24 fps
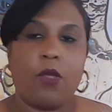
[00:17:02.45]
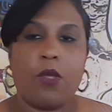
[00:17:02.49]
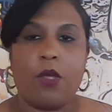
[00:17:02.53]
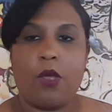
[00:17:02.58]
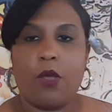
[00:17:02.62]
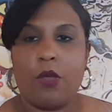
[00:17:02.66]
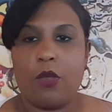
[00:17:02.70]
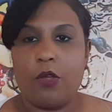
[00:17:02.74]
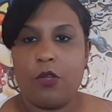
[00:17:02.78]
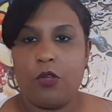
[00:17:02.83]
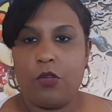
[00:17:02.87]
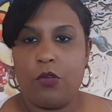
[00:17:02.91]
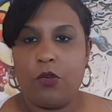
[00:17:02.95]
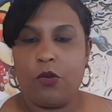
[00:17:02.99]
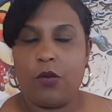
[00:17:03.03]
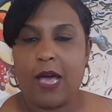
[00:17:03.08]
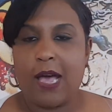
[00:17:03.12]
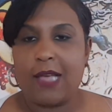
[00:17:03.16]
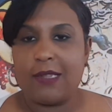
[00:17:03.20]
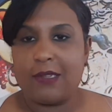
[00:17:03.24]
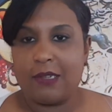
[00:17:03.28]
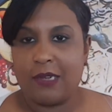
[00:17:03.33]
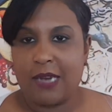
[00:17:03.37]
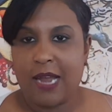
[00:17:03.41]
you
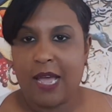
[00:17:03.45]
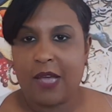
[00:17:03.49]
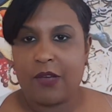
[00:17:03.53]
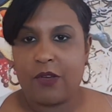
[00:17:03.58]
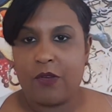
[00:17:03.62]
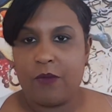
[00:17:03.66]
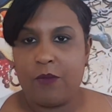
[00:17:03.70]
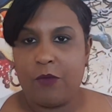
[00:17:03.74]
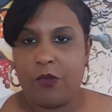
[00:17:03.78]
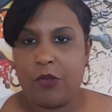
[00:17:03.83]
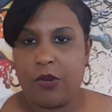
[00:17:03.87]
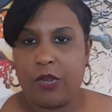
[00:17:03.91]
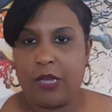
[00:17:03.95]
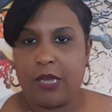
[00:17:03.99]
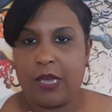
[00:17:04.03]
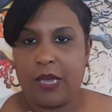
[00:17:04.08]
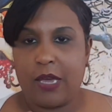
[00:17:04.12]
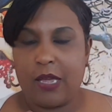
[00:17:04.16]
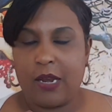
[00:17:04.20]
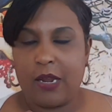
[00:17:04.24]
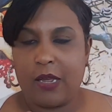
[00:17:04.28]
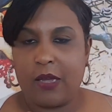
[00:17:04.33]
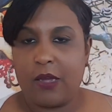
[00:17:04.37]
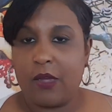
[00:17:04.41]
guys are not
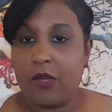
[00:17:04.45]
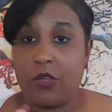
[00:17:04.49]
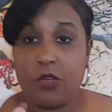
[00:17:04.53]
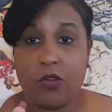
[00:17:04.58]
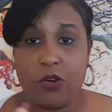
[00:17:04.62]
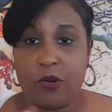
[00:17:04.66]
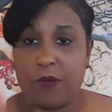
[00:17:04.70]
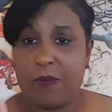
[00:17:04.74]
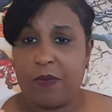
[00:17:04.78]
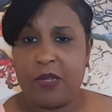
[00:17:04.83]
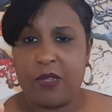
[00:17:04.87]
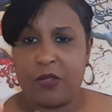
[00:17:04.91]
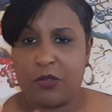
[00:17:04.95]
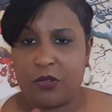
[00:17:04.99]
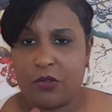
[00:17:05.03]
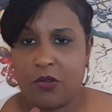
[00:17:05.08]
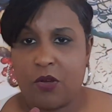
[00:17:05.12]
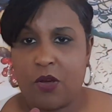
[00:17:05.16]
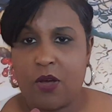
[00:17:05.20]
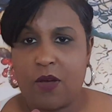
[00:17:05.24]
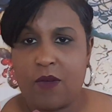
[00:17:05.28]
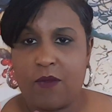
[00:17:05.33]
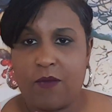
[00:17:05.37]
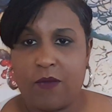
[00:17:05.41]
communicating. You're pissed
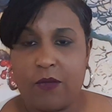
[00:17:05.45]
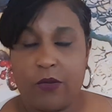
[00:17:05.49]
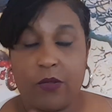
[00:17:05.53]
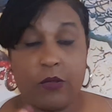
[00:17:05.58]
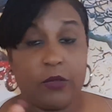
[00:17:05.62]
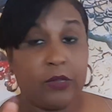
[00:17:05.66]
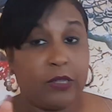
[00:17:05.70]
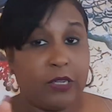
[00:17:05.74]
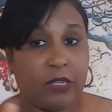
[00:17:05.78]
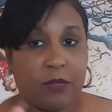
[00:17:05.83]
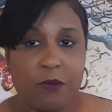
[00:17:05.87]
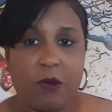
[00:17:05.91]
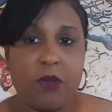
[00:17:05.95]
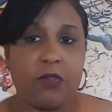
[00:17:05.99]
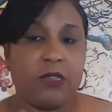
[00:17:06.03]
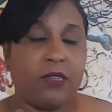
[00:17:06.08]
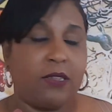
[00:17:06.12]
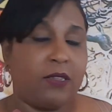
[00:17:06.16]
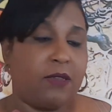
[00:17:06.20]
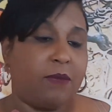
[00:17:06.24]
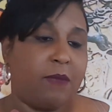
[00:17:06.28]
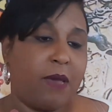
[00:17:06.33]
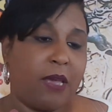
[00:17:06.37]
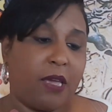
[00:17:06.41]
off. This
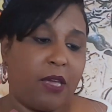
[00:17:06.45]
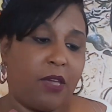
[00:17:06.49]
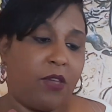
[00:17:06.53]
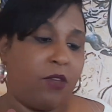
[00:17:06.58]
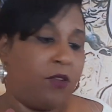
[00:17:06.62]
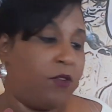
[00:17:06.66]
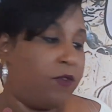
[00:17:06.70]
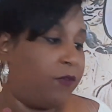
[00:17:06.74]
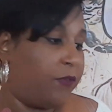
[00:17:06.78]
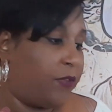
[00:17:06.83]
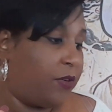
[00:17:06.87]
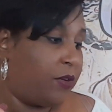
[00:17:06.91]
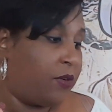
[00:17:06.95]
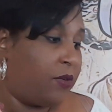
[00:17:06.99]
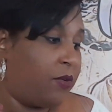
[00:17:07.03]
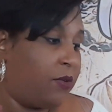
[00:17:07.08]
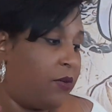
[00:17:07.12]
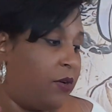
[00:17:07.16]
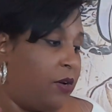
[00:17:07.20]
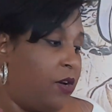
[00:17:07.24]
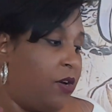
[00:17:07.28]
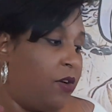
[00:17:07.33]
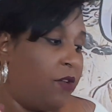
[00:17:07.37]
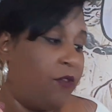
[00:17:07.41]
person is making you feel
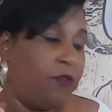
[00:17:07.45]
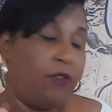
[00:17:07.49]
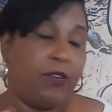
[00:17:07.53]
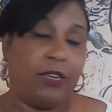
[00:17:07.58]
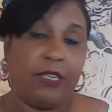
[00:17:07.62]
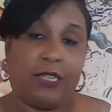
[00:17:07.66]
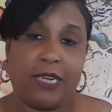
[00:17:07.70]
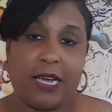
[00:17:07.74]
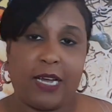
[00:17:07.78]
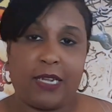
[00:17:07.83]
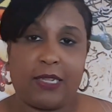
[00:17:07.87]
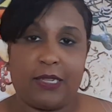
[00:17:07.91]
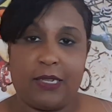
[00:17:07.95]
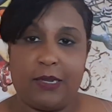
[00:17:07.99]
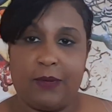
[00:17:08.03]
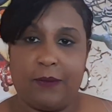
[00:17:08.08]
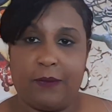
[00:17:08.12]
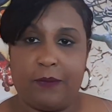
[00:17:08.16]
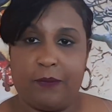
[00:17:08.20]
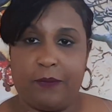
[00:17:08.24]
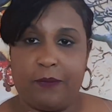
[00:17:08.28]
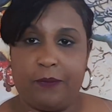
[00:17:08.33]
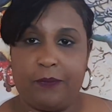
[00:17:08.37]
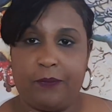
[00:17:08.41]
rejected.
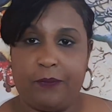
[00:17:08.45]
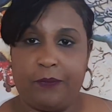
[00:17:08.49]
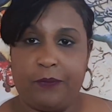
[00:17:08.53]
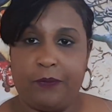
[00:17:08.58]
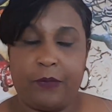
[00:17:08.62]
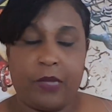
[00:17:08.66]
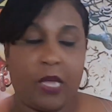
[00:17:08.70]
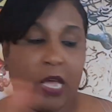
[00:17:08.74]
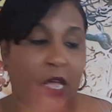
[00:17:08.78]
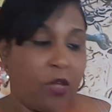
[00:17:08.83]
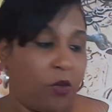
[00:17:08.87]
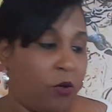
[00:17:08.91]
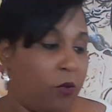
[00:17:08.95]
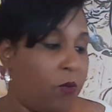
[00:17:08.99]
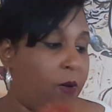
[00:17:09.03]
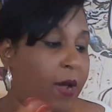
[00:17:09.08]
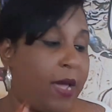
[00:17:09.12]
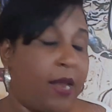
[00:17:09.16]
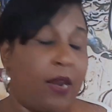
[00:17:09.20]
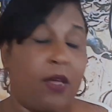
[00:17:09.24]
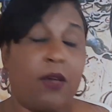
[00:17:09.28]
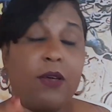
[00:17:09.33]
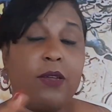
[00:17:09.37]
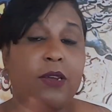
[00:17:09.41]
And you're
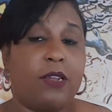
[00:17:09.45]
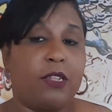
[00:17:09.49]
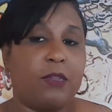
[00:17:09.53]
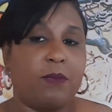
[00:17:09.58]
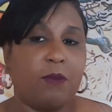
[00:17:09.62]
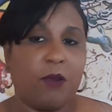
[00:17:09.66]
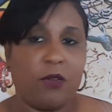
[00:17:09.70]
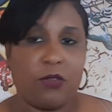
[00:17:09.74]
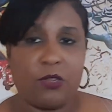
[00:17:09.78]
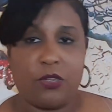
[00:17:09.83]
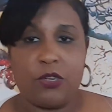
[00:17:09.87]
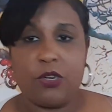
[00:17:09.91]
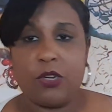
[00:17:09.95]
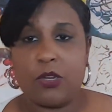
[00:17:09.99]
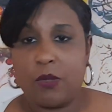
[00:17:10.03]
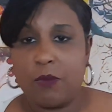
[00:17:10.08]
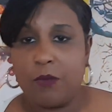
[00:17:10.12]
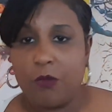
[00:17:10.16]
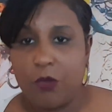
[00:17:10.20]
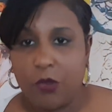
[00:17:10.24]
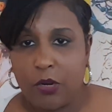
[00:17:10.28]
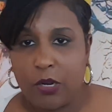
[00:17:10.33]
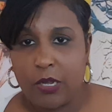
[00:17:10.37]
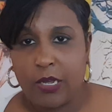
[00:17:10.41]
waiting on this person to
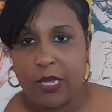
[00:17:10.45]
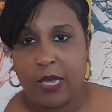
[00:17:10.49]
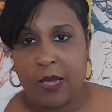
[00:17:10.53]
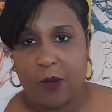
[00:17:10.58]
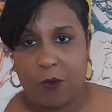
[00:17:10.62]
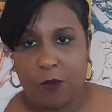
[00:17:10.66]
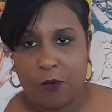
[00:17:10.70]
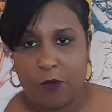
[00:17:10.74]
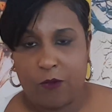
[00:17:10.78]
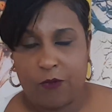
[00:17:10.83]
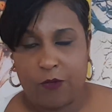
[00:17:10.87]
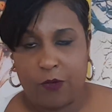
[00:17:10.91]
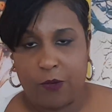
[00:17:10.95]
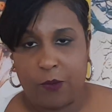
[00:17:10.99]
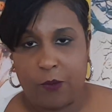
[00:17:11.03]
communicate with you.